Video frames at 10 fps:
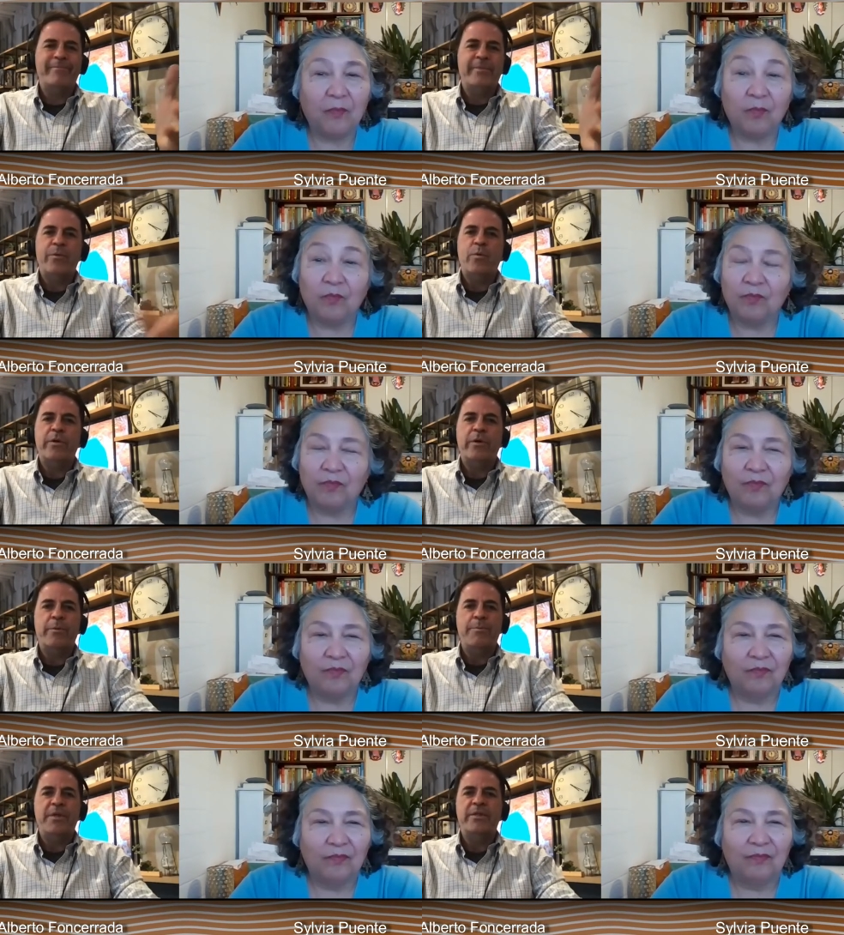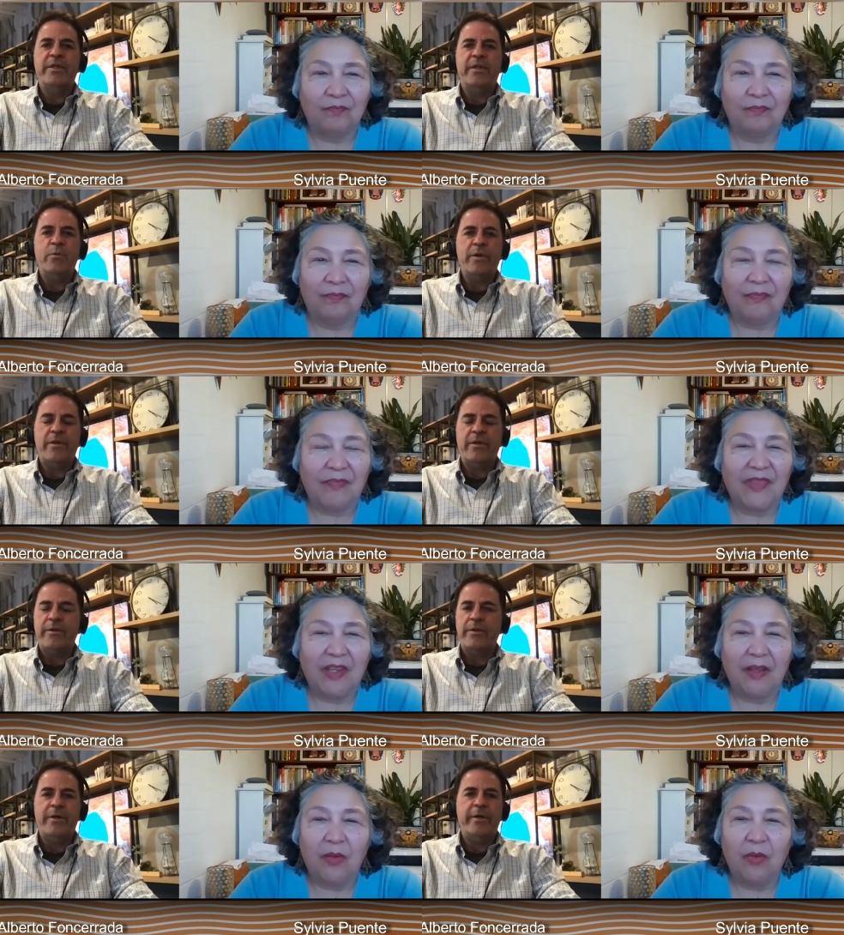Speaker 1: that we're going to be dealing with
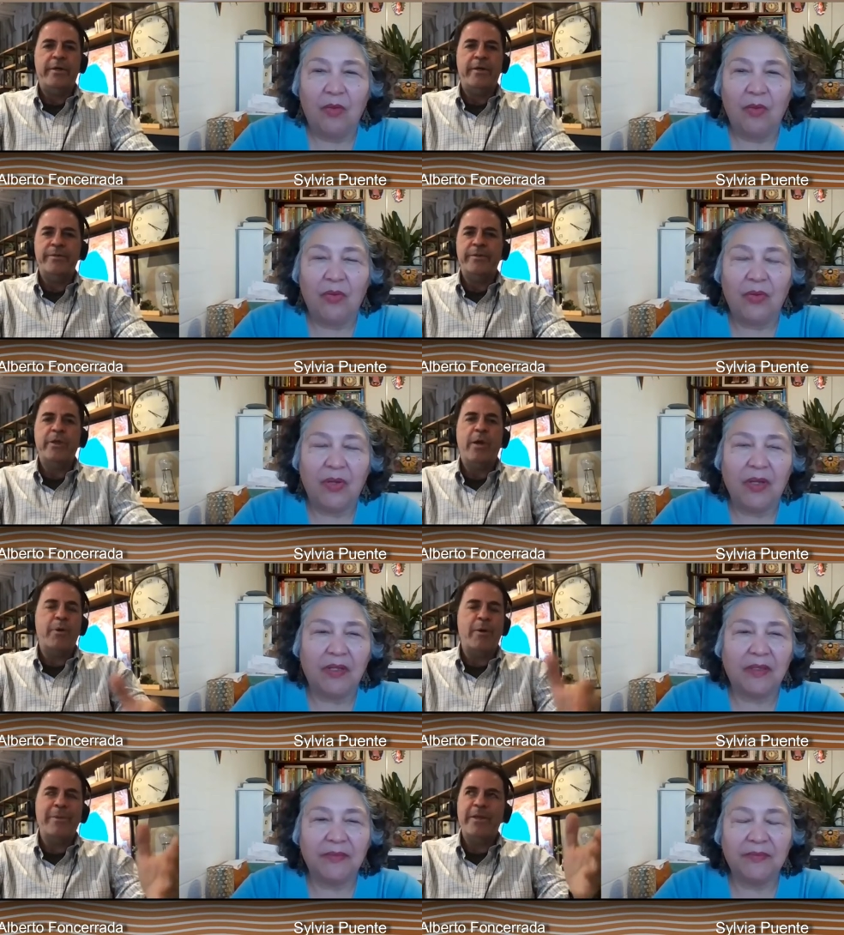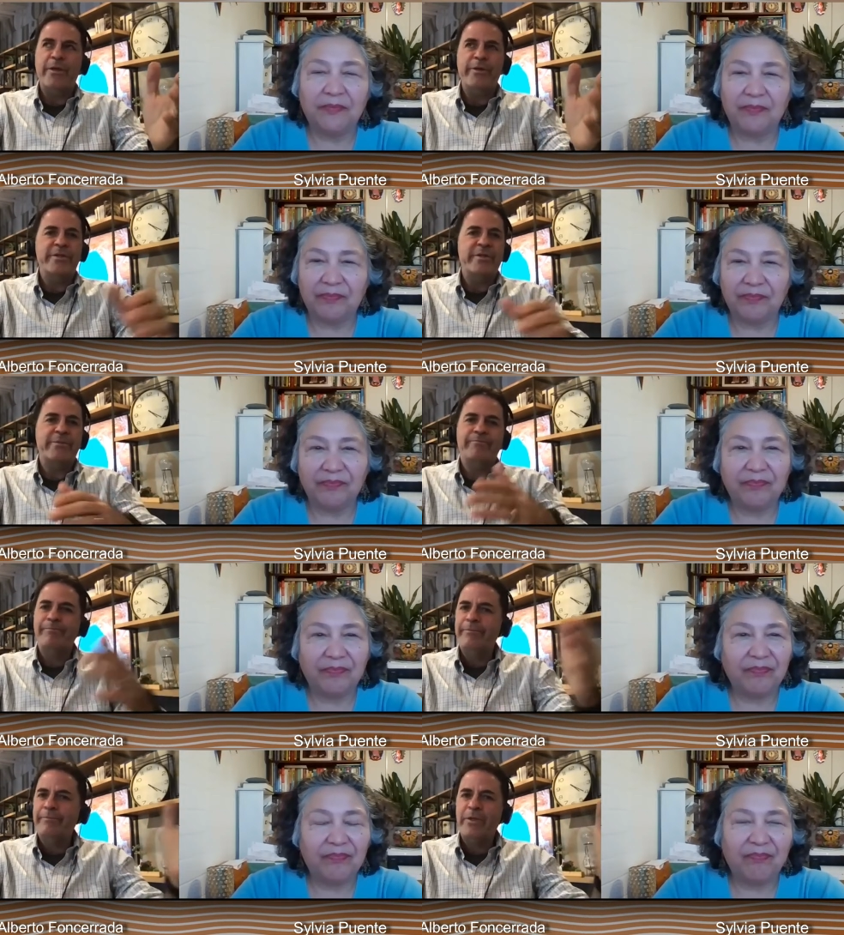uh, in the upcoming years?
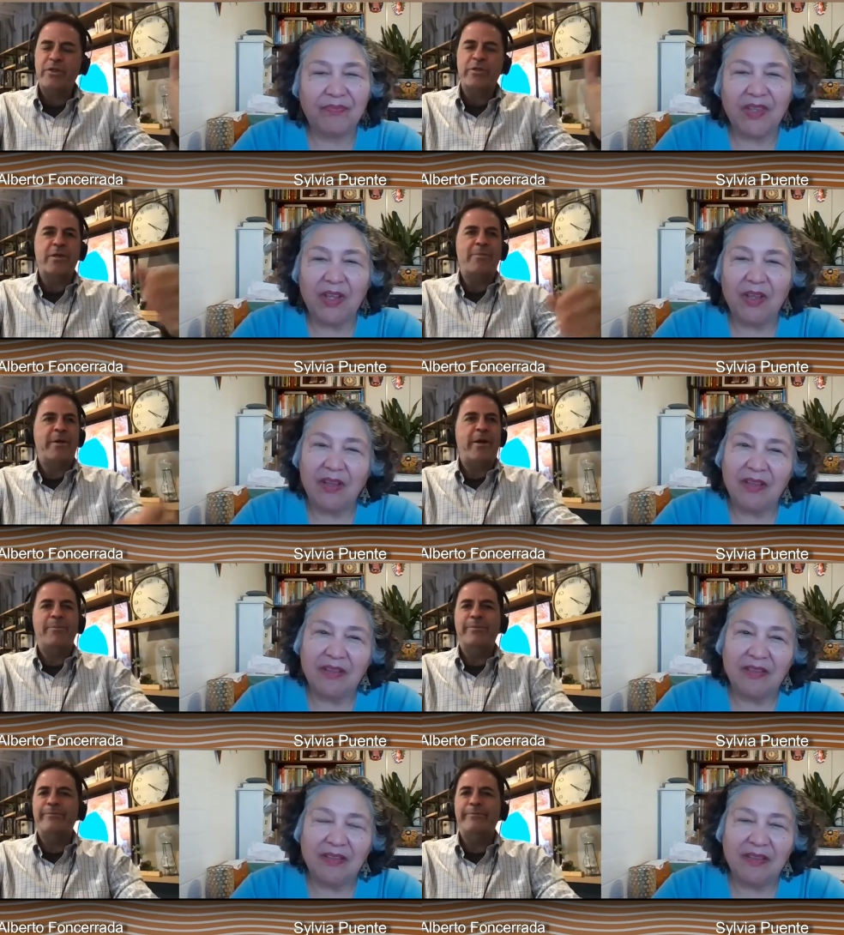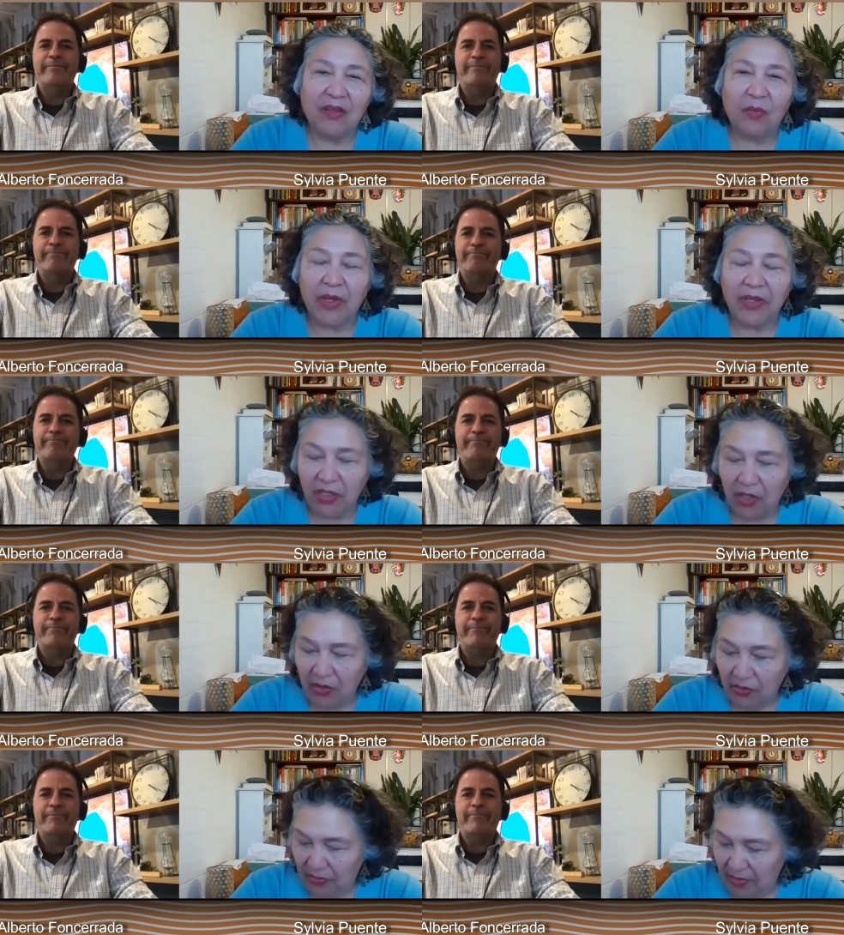Just to sum it up.
Speaker 2: Well, you
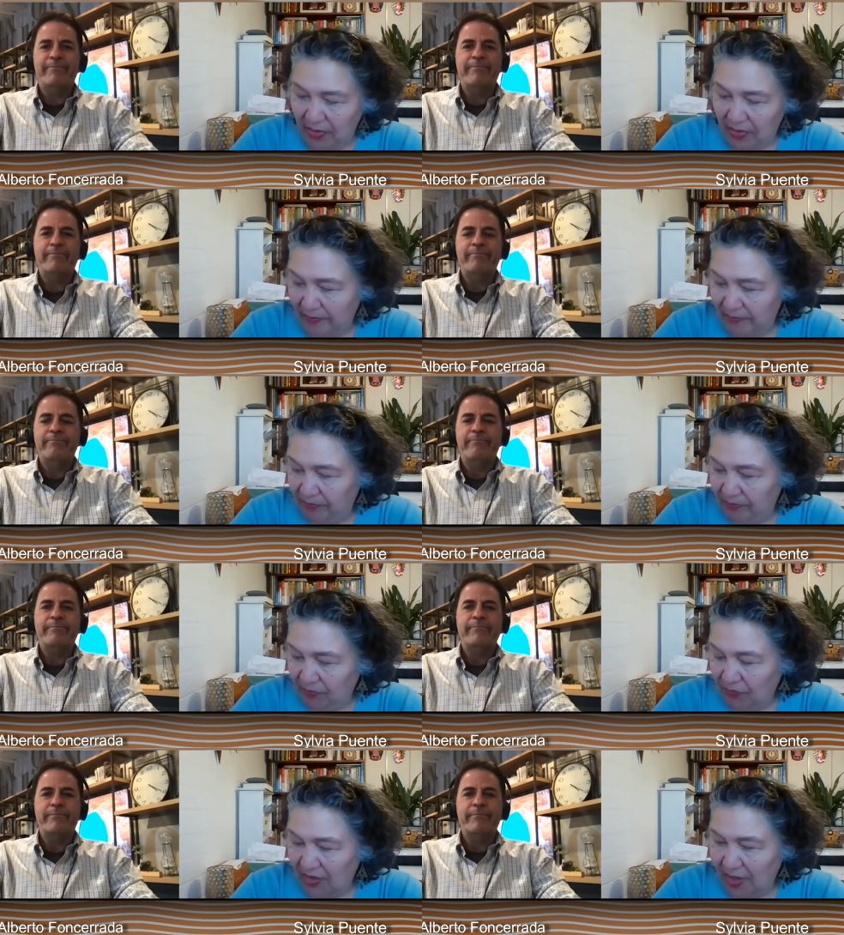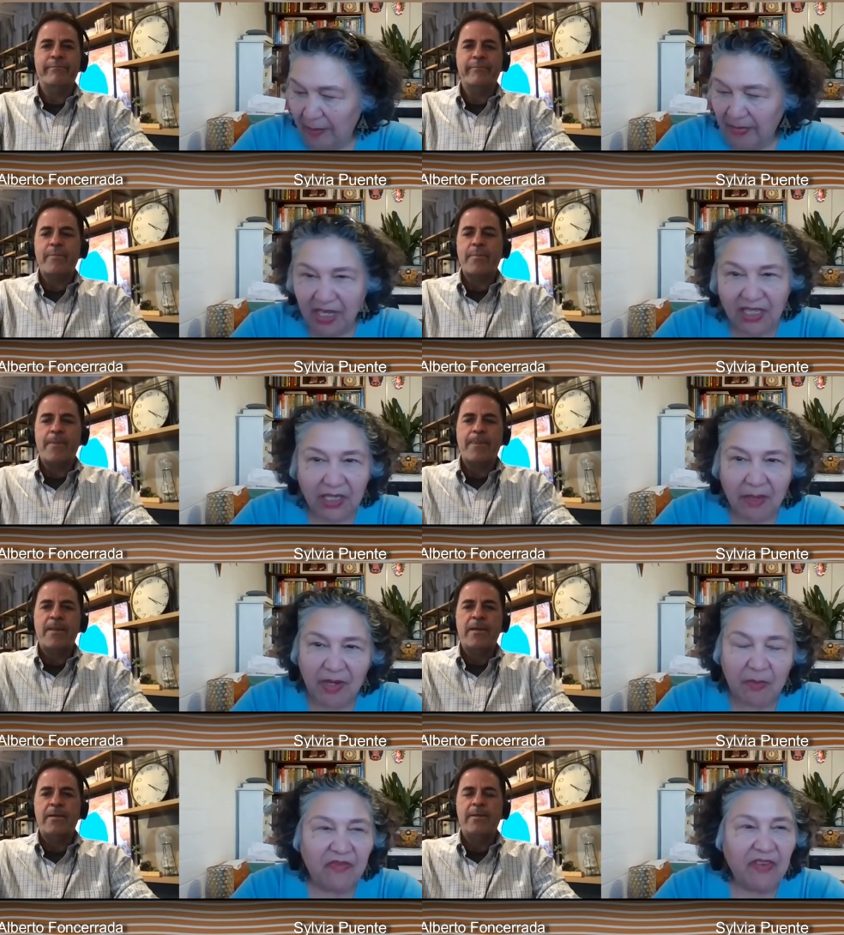know, um, I'm gonna I'm
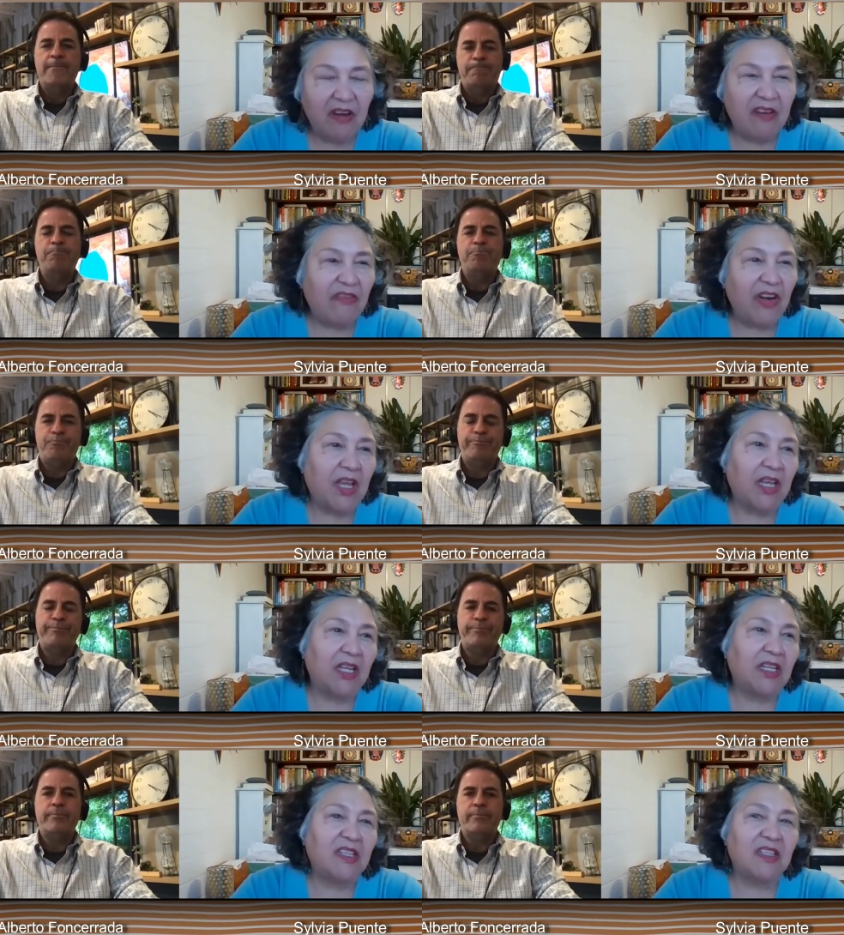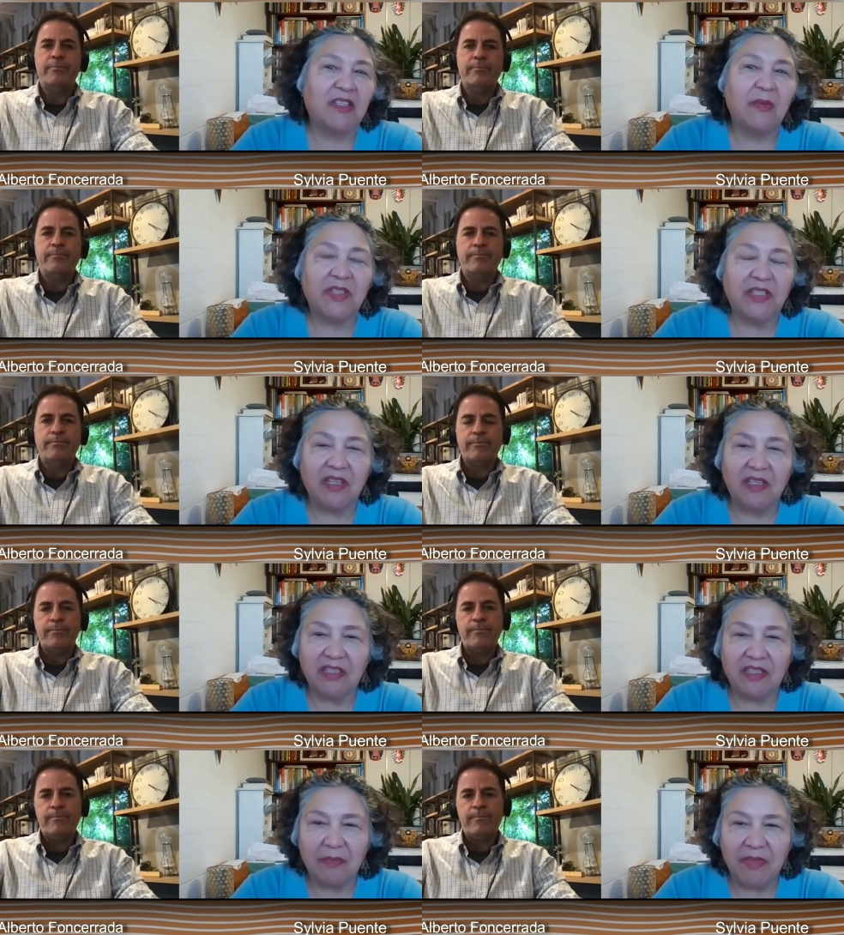gonna be very frank, and someone said
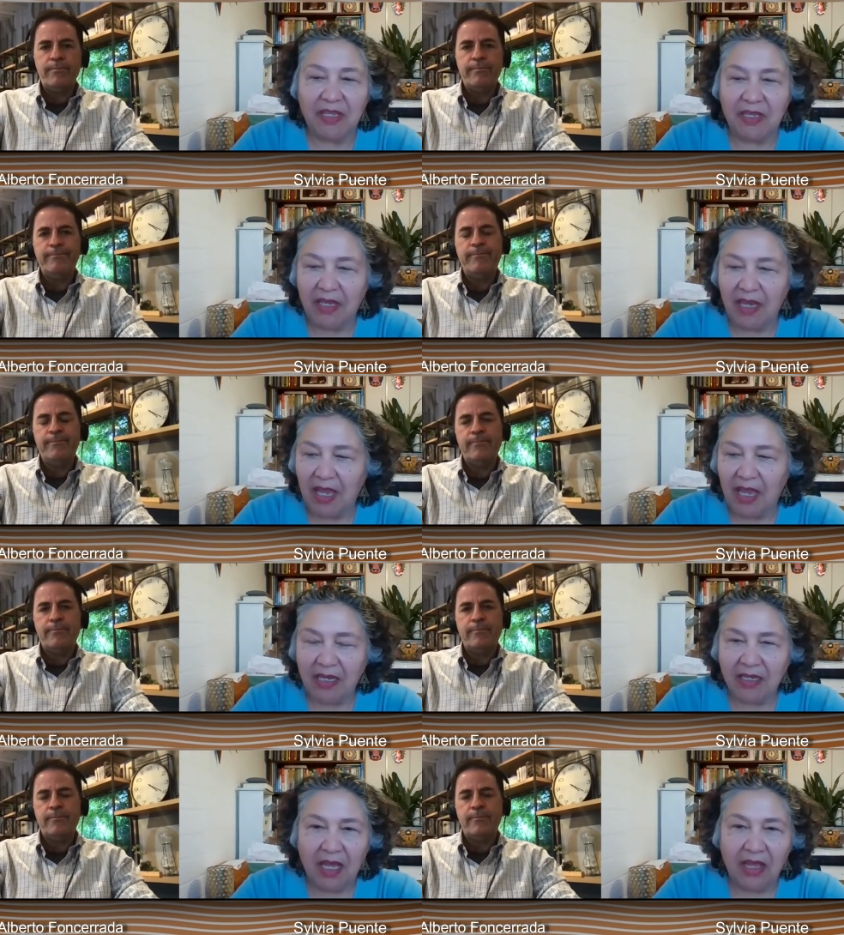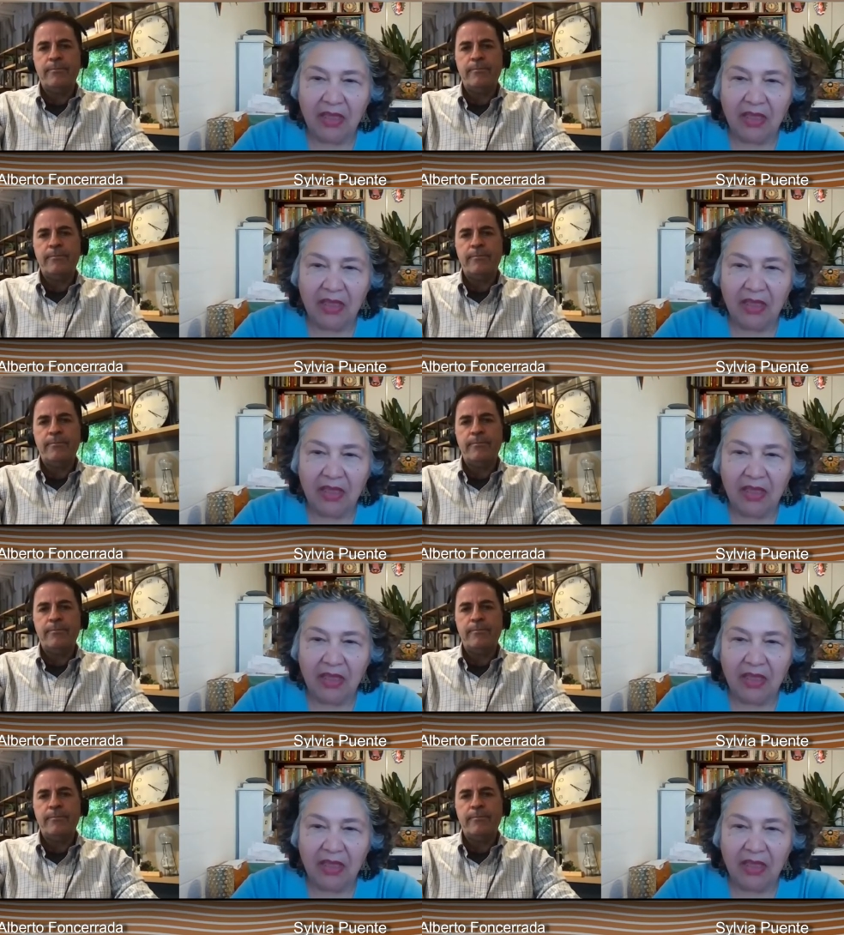this to me, and I